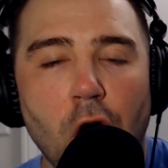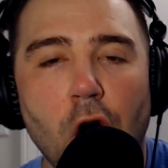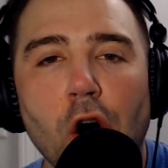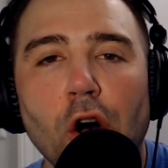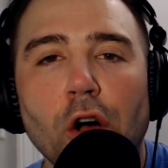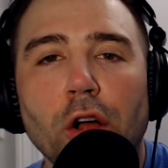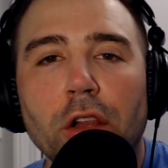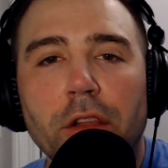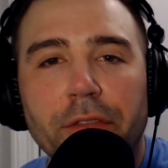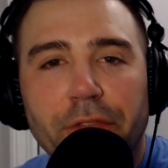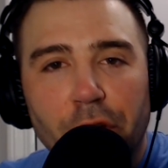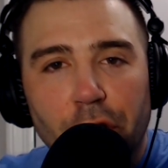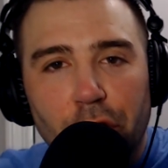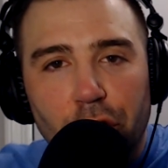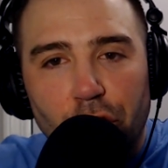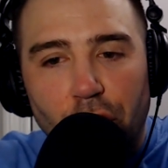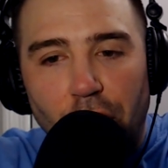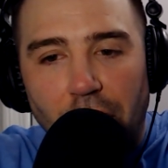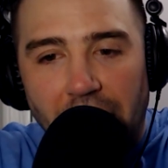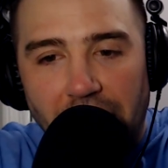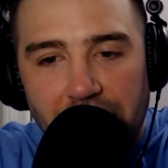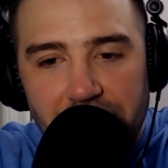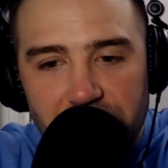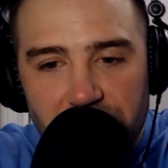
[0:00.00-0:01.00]
all of your
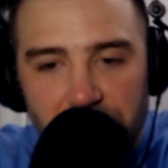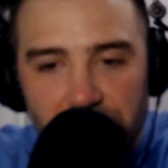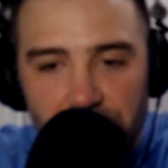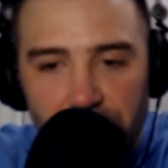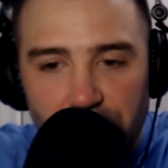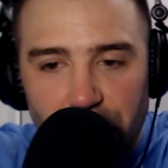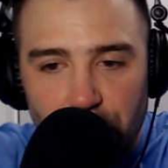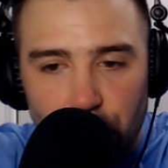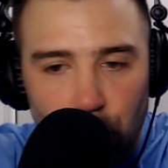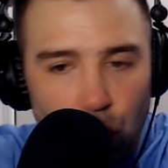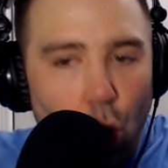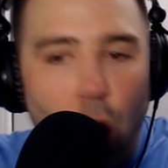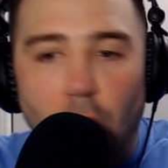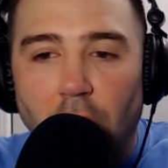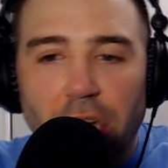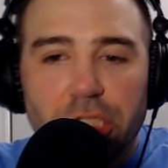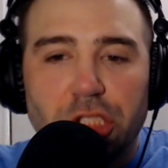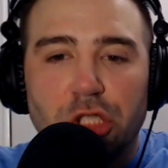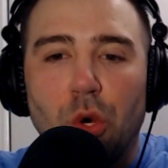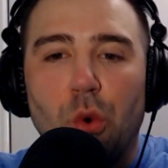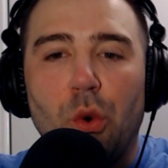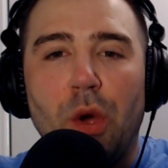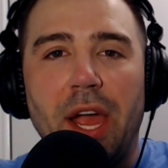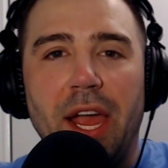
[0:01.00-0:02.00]
grass is going to
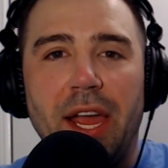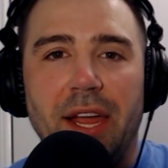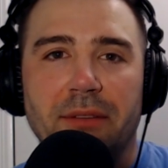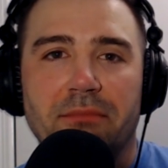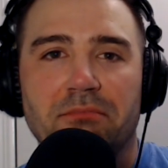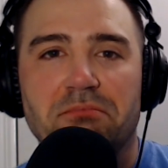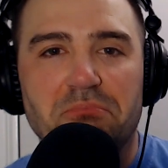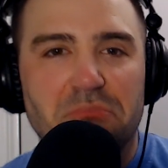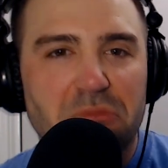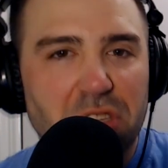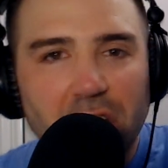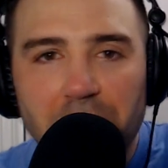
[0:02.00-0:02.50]
wash away.